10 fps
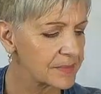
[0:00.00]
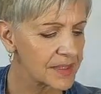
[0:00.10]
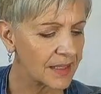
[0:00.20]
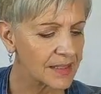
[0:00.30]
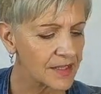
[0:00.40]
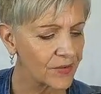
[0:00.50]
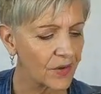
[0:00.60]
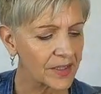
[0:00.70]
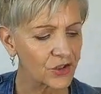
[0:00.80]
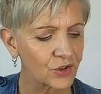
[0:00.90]
Darlings, if
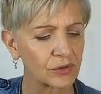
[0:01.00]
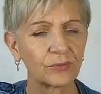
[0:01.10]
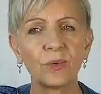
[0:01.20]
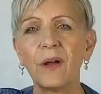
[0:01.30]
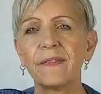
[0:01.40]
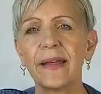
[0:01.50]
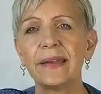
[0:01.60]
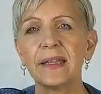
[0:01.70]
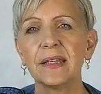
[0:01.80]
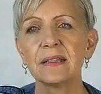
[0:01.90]
you're unsure of what
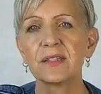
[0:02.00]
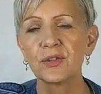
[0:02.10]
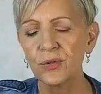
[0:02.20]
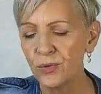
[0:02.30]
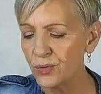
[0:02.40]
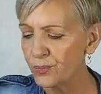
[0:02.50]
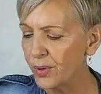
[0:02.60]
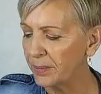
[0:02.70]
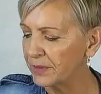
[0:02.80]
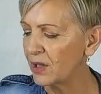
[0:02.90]
that is, do
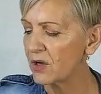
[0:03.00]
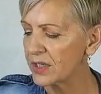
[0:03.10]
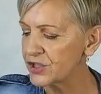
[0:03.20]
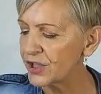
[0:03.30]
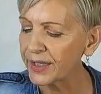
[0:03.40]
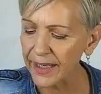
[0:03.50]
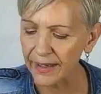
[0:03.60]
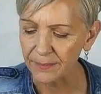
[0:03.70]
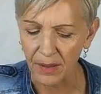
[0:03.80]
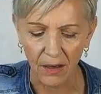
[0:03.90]
pop along and check
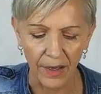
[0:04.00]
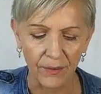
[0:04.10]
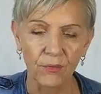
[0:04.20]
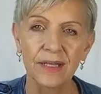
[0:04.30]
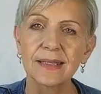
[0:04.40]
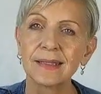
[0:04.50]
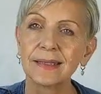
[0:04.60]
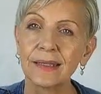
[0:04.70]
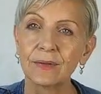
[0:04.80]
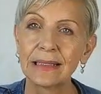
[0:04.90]
out my
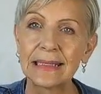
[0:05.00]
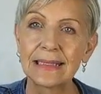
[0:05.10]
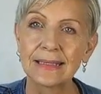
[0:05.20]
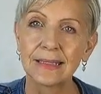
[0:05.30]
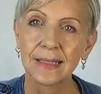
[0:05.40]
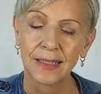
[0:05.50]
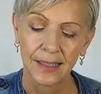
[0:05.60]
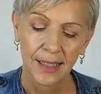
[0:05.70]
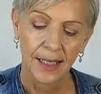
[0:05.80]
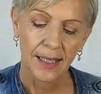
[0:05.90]
recently released
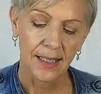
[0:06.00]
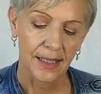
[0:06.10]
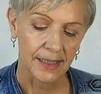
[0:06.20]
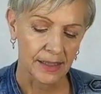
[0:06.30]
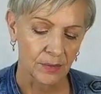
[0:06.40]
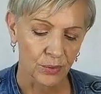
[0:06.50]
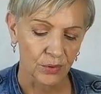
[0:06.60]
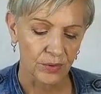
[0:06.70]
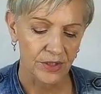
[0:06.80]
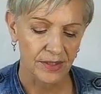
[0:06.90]

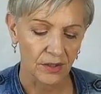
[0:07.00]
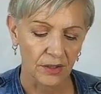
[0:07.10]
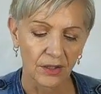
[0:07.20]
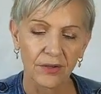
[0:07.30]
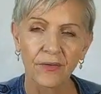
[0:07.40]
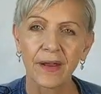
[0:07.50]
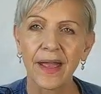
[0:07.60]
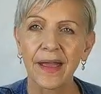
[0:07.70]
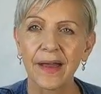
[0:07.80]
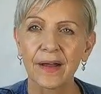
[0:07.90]
ebook, which has got a lot
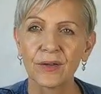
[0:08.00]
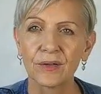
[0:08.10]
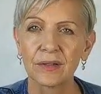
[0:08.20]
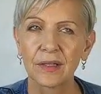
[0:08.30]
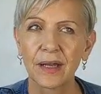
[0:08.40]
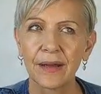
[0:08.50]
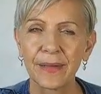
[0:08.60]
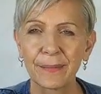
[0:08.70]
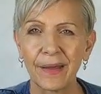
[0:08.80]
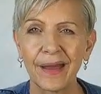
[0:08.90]
around
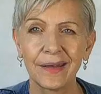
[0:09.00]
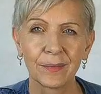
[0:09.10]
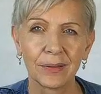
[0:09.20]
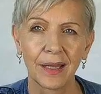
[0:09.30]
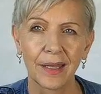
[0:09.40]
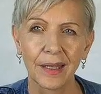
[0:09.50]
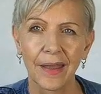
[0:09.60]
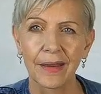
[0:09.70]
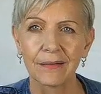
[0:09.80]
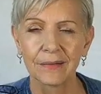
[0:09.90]
karmic patterning playing
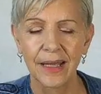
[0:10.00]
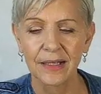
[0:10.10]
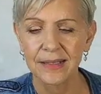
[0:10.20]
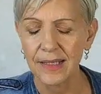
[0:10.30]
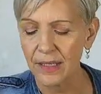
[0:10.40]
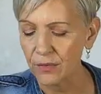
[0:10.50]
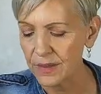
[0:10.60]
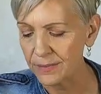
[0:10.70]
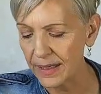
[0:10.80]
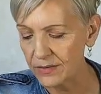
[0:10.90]
out, how to set
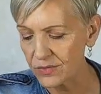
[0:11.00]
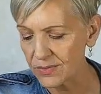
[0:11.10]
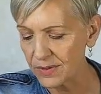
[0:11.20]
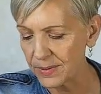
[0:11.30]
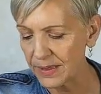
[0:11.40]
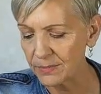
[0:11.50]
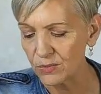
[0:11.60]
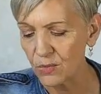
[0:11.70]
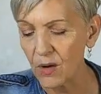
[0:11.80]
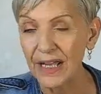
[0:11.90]
healthy boundaries with
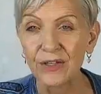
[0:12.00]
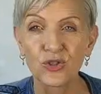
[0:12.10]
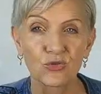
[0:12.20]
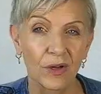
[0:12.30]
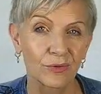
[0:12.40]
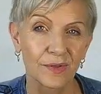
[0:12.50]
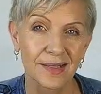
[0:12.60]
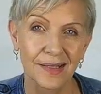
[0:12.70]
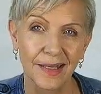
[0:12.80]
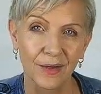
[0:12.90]
people, why you struggle to
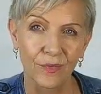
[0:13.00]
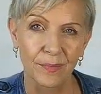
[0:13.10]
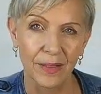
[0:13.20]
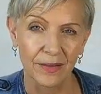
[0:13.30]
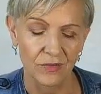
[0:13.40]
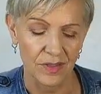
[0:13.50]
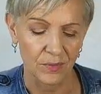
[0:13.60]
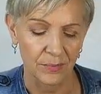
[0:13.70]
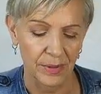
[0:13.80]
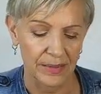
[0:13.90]
set healthy
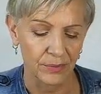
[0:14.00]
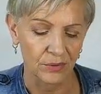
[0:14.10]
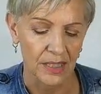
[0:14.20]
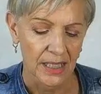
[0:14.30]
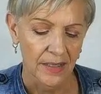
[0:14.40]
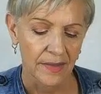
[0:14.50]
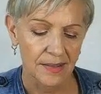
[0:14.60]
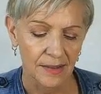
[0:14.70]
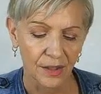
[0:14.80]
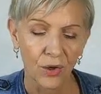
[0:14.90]
boundaries with people.
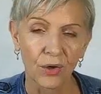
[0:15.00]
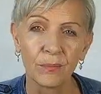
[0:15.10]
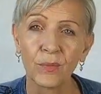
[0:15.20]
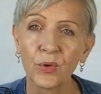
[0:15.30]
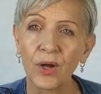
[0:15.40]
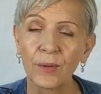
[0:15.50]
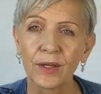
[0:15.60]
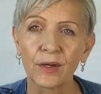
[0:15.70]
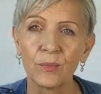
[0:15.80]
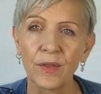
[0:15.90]
There's a lot more
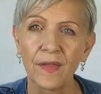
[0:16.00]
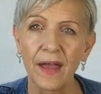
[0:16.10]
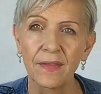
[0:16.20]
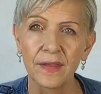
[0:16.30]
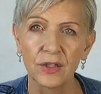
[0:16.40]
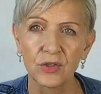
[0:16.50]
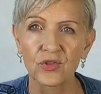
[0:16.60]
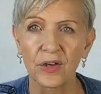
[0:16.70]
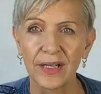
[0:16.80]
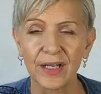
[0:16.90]
going on with that than you
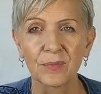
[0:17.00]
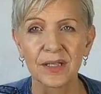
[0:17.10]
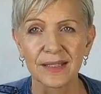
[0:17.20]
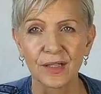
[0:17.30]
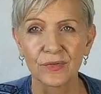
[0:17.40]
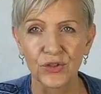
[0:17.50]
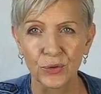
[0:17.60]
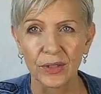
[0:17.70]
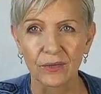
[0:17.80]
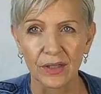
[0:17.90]
trying to help yourself
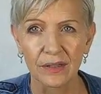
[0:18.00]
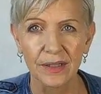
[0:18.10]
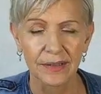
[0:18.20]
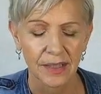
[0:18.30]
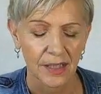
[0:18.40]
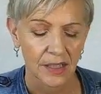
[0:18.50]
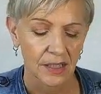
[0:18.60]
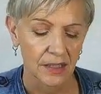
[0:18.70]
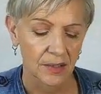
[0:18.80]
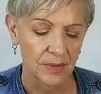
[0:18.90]
do it, right?
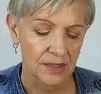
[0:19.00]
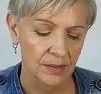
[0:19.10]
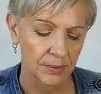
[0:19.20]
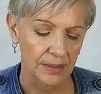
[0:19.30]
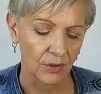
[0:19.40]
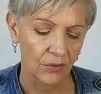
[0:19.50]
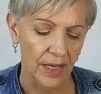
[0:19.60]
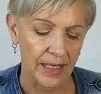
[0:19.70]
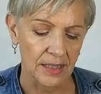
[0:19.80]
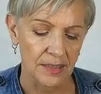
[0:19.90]
It can be deeply
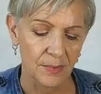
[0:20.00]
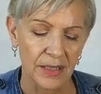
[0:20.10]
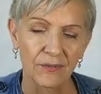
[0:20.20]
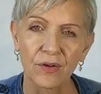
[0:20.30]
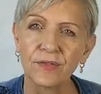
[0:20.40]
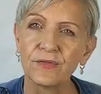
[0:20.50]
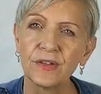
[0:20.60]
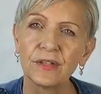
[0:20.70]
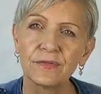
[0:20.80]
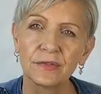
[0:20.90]
ingrained as being very
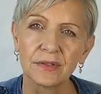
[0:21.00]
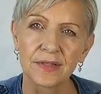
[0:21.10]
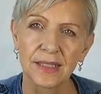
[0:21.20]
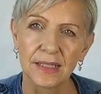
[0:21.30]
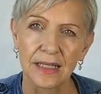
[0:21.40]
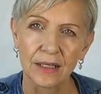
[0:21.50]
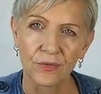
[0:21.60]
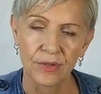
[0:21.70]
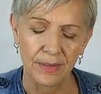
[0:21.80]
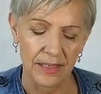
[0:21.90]
fearful of setting
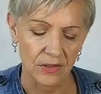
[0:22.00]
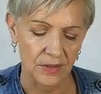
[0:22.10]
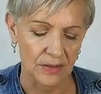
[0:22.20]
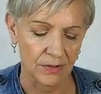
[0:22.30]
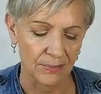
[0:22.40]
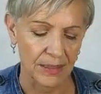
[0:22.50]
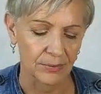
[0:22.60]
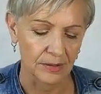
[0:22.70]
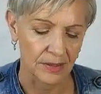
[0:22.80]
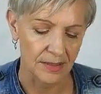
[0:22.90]
healthy boundaries with
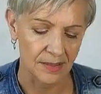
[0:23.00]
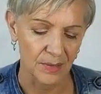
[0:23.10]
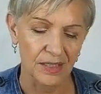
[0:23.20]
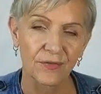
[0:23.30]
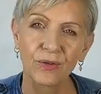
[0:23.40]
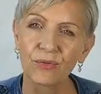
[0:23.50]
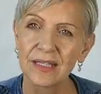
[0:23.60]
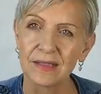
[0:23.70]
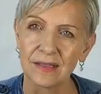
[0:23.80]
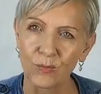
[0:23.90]
people, and there's specific
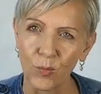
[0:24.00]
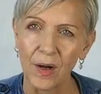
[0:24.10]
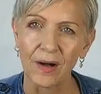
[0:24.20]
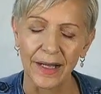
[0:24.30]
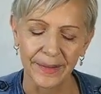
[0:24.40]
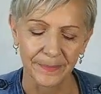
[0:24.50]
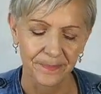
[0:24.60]
reasons why.